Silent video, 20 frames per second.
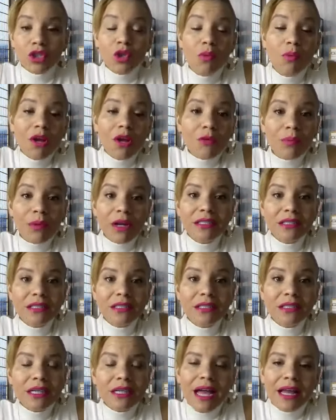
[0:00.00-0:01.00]
There's no better
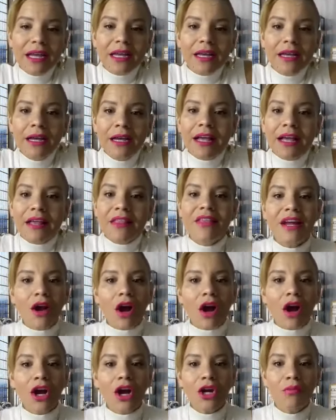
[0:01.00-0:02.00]
place to get it
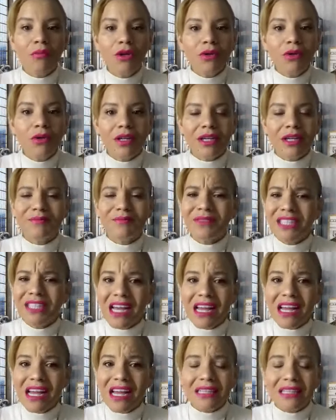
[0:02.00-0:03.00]
than our community.
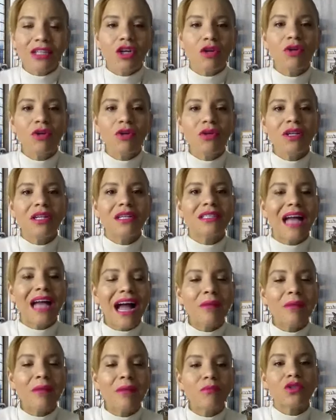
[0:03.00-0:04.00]
Yes, the community is
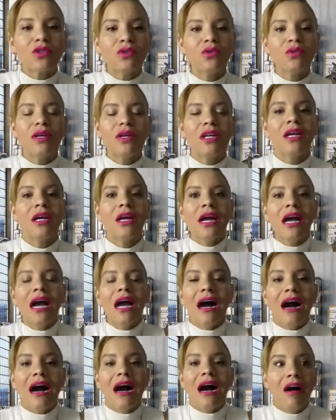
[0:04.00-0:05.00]
absolutely
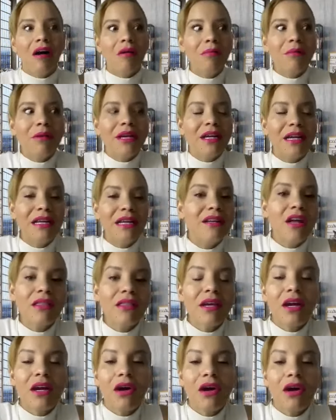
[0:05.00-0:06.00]
um, it, it
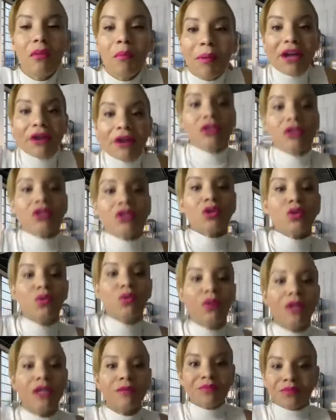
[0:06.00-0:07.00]
nothing compares to
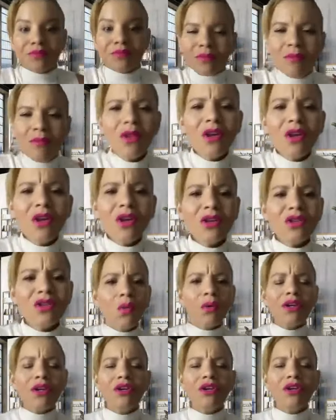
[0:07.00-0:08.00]
it.
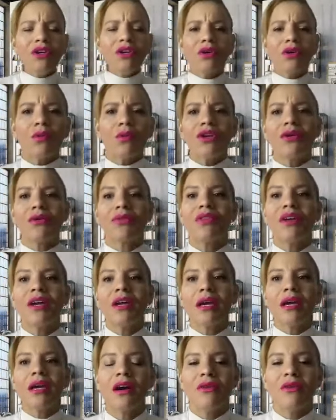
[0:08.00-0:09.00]
So when when you're
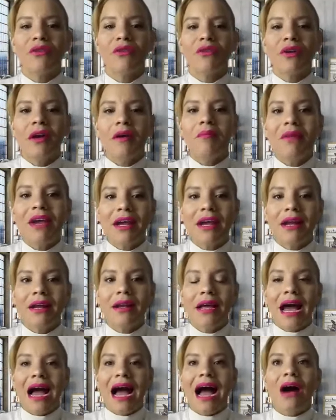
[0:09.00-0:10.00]
thinking of,
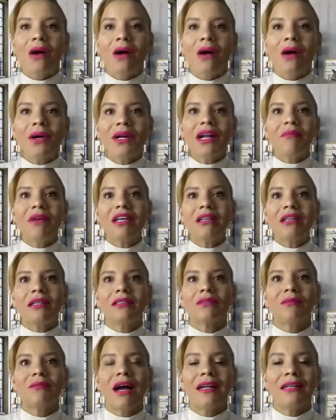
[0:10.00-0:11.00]
man, how can I make
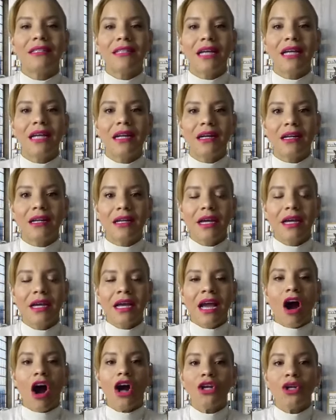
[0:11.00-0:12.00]
this my identity?
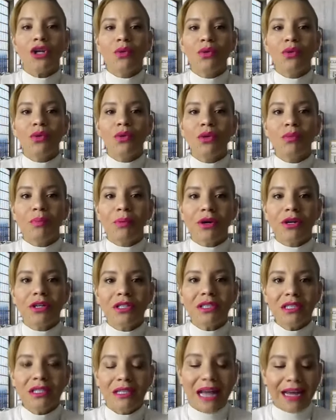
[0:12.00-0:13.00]
Are you the
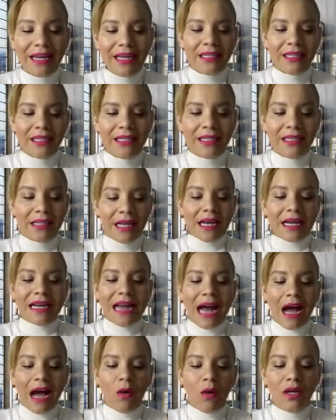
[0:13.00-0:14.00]
person that is
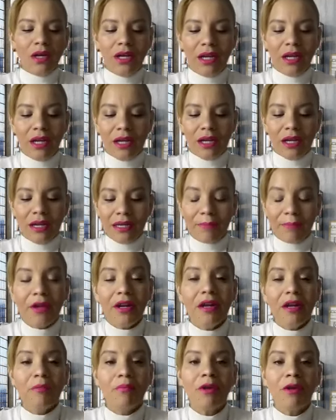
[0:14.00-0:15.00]
not only
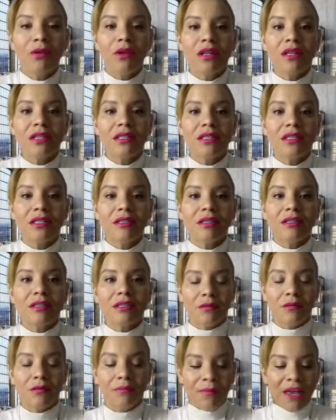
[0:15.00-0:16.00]
putting people in the
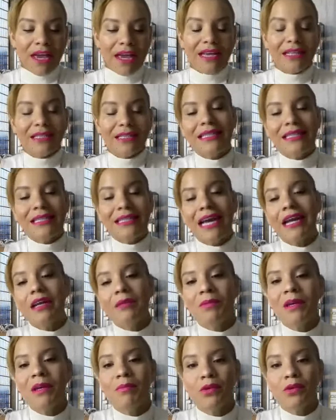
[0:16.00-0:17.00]
system, is
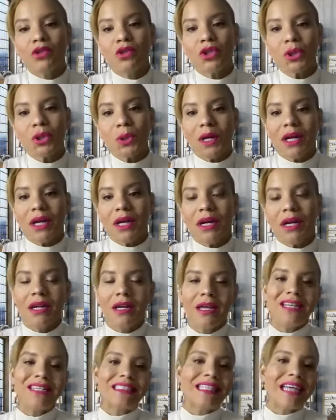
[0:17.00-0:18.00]
getting people to
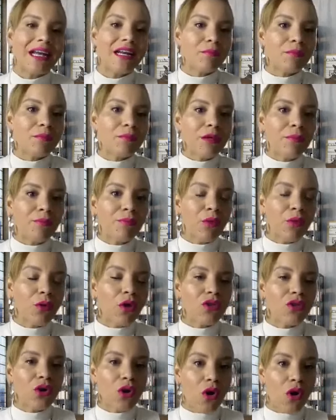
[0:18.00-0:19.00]
training, is getting people
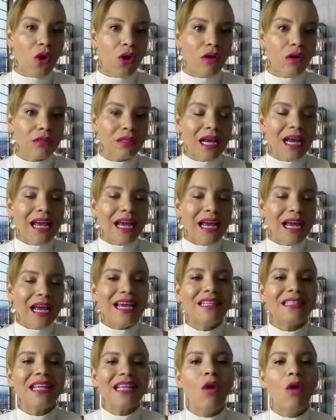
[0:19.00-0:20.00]
on the calls,
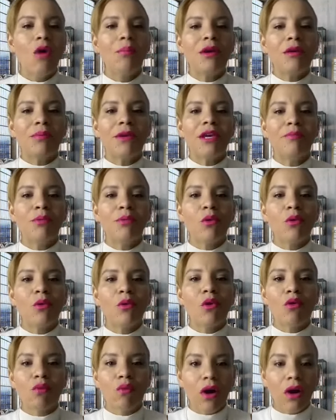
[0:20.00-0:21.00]
is helping people
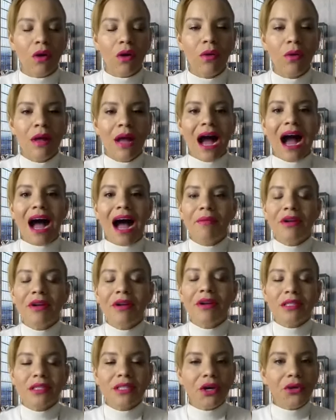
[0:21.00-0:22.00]
grow. I'm
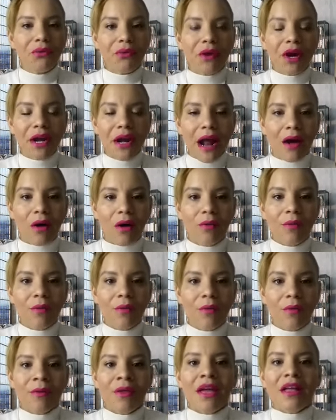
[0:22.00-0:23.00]
going to tell you right now
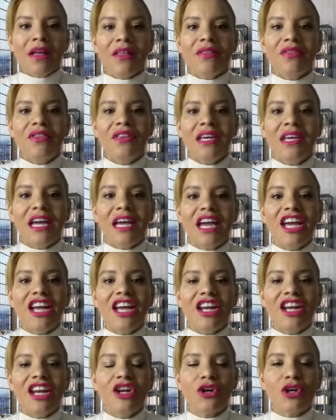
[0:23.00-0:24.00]
the
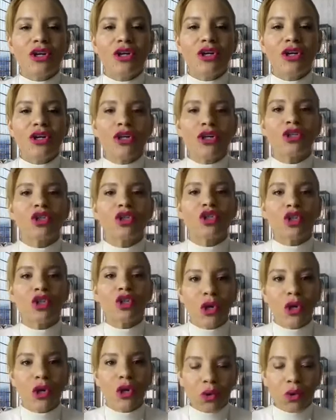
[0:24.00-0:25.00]
inner
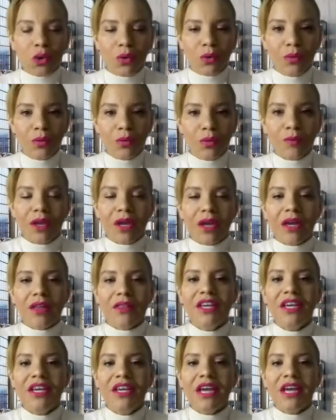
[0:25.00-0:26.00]
circle,
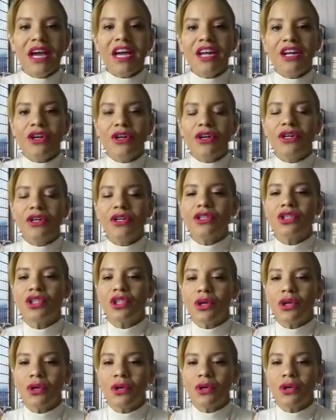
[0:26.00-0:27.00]
the inner
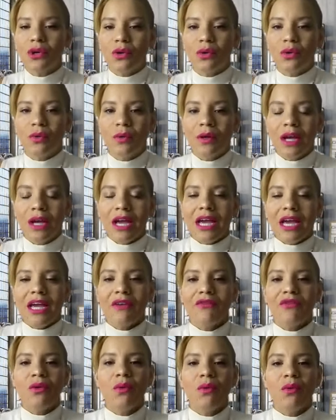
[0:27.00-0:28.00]
circle,
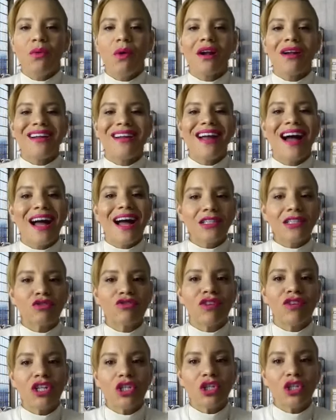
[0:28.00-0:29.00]
if you are not
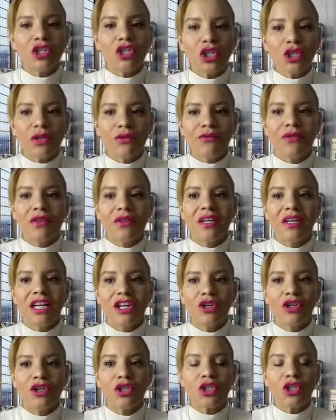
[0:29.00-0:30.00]
registered for the
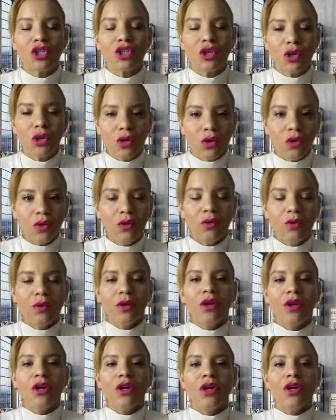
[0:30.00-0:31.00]
inner
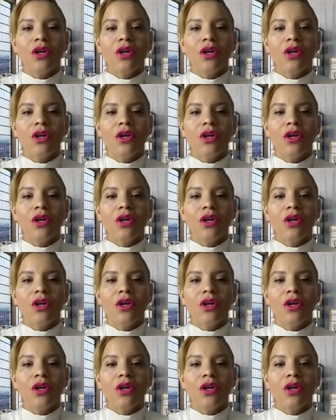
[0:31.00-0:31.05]
circle,